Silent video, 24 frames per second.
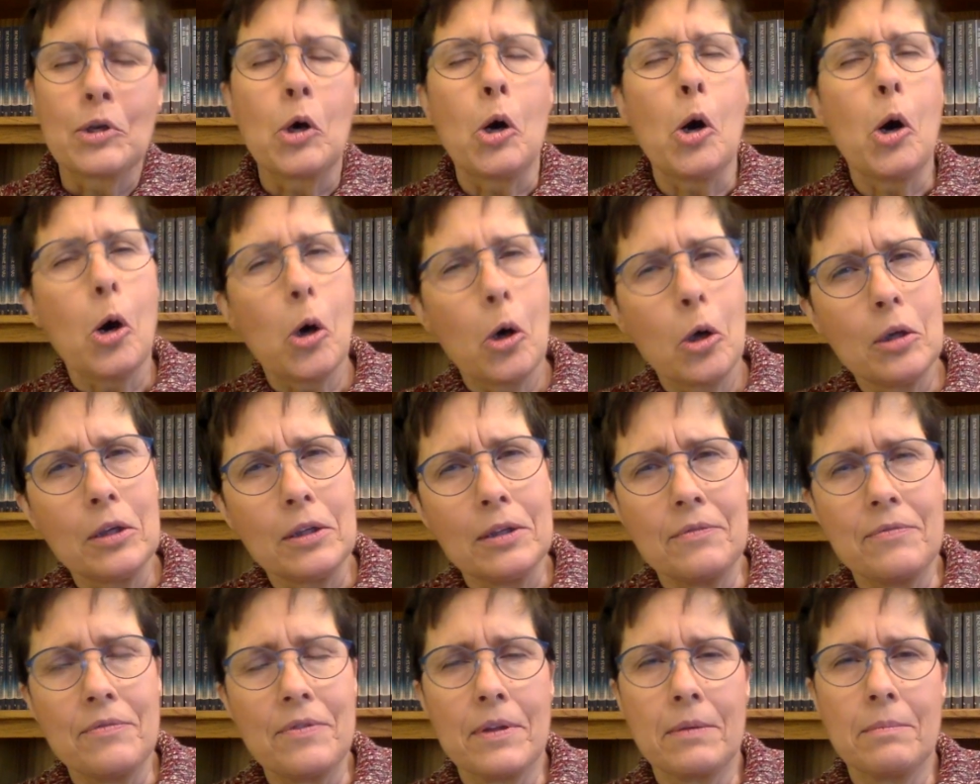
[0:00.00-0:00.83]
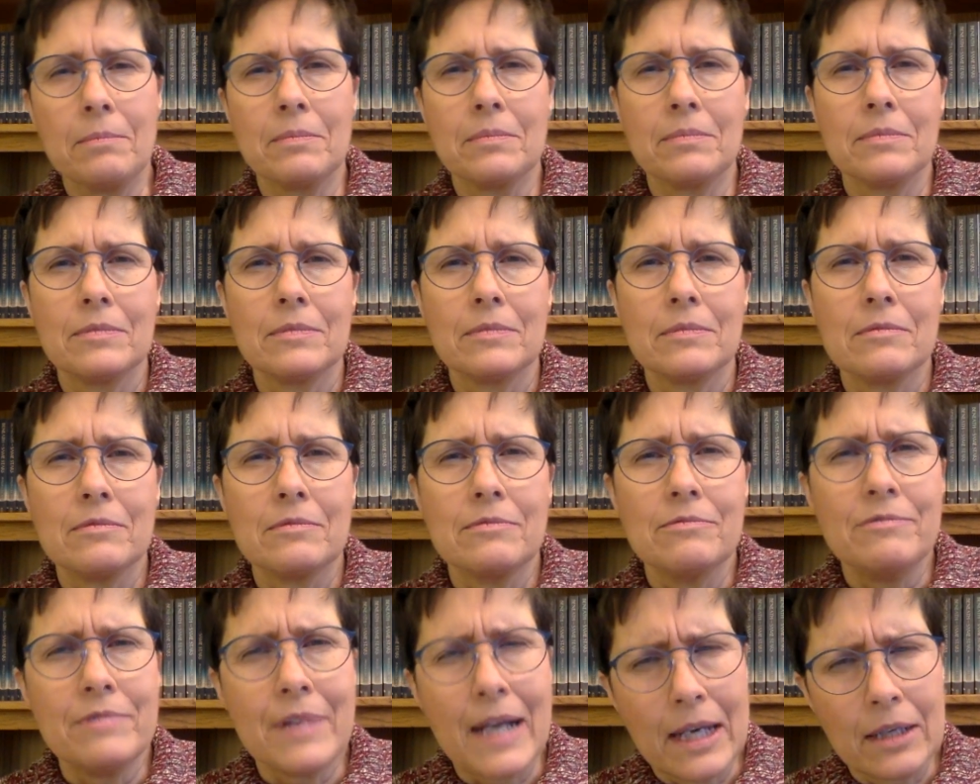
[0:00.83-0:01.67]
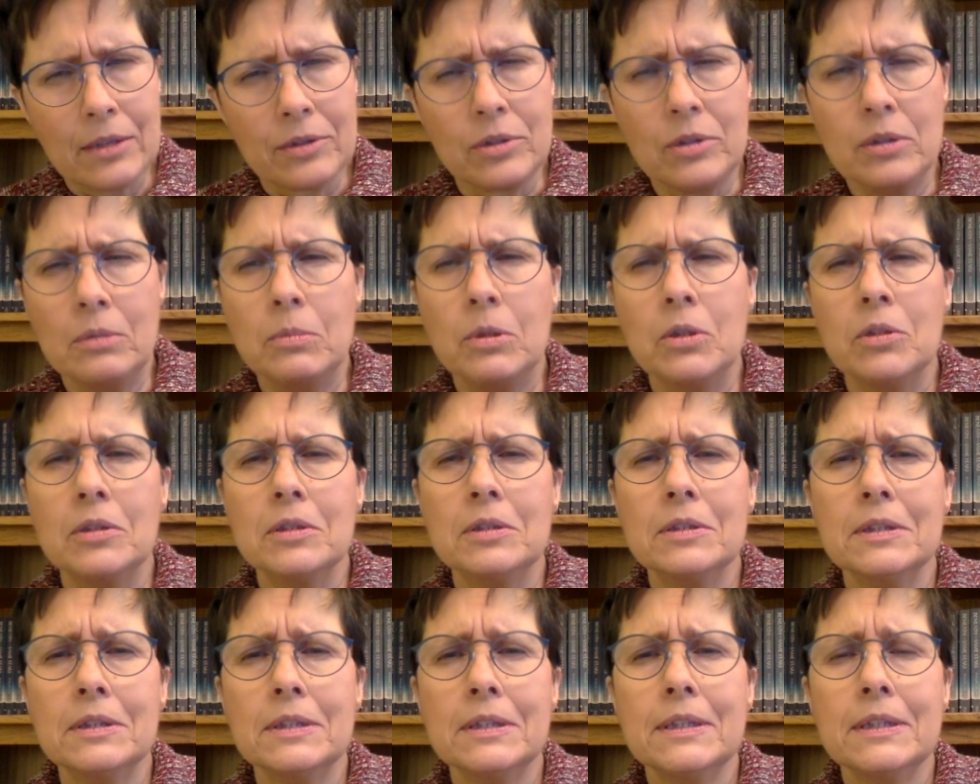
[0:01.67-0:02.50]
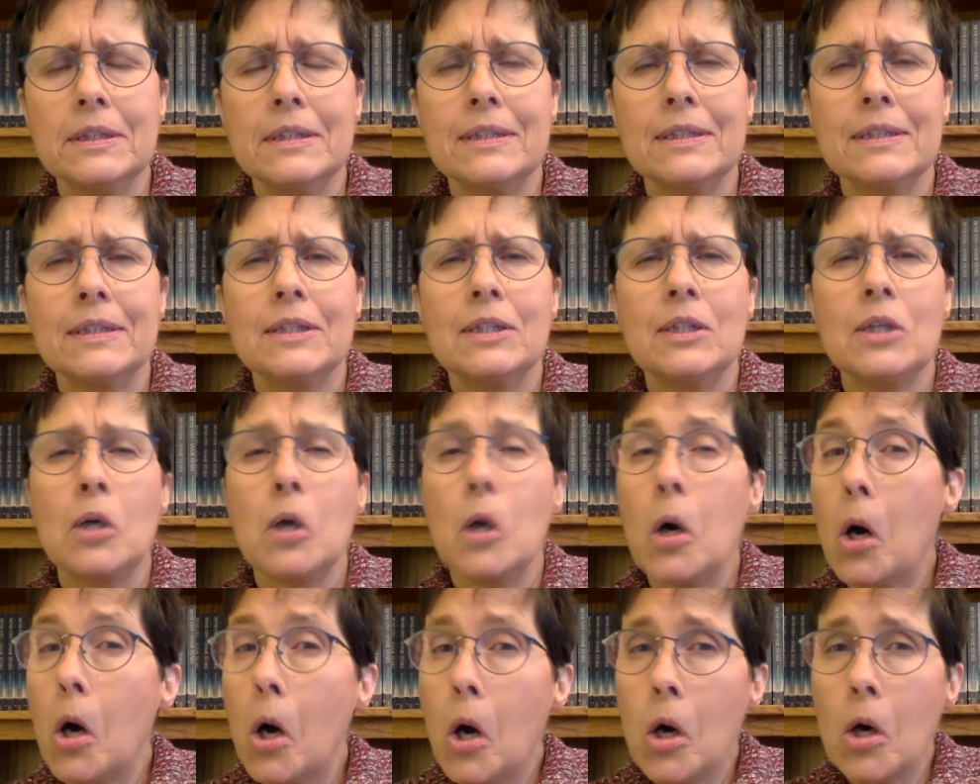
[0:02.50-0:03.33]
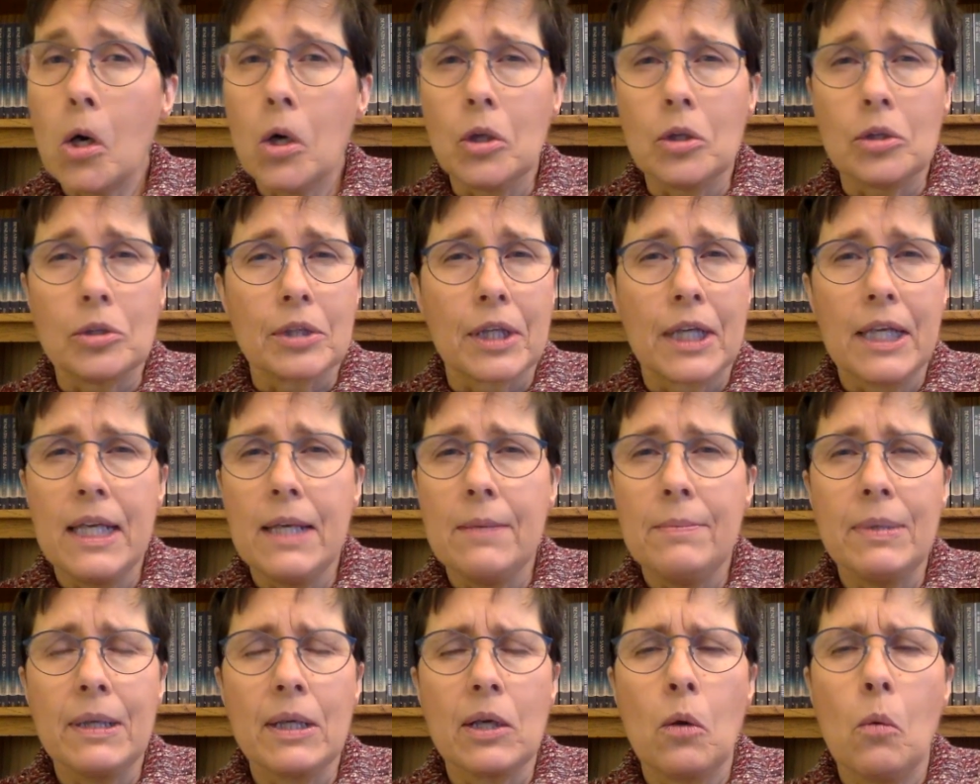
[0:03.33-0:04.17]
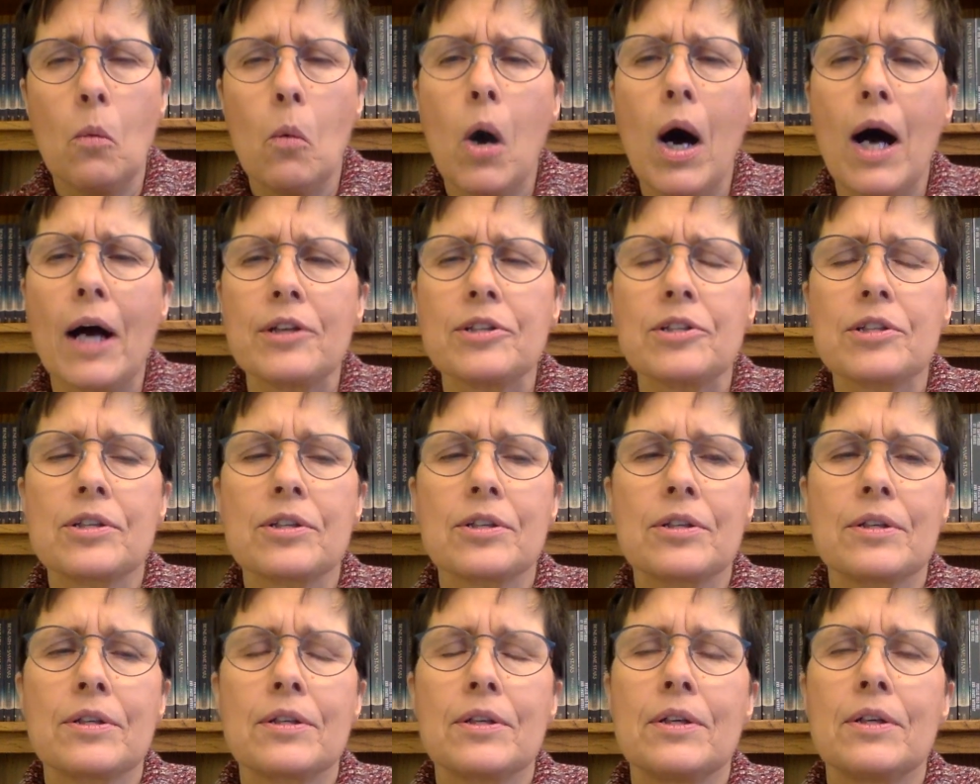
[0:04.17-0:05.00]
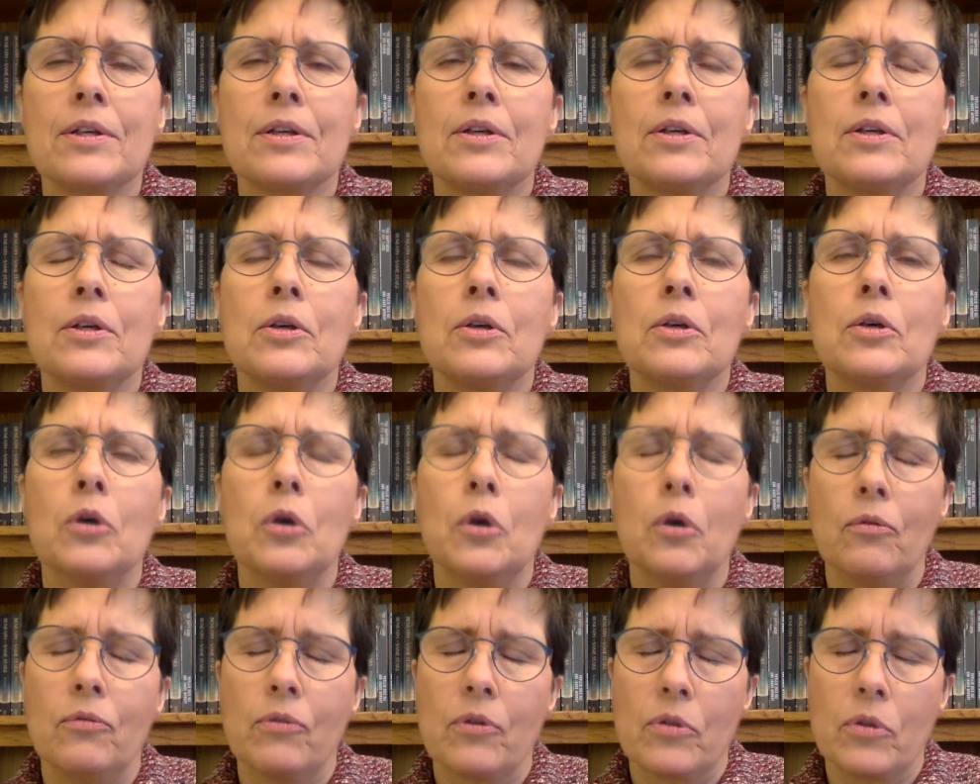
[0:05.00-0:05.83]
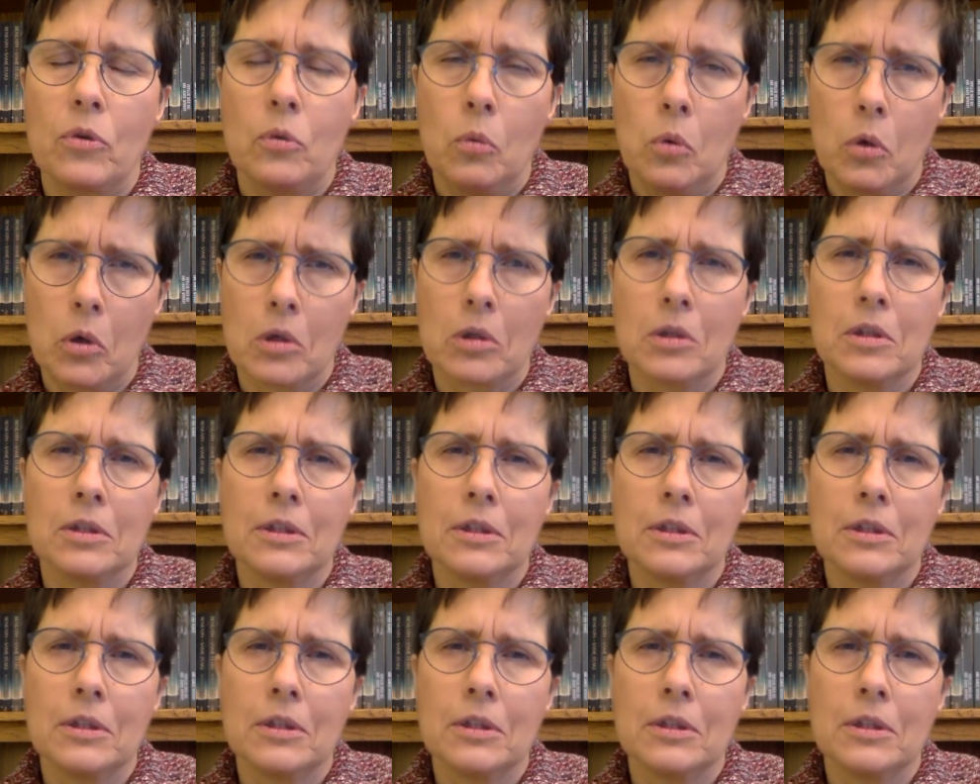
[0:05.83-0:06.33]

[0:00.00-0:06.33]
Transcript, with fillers: All of them valuable, all keeping watch over the world.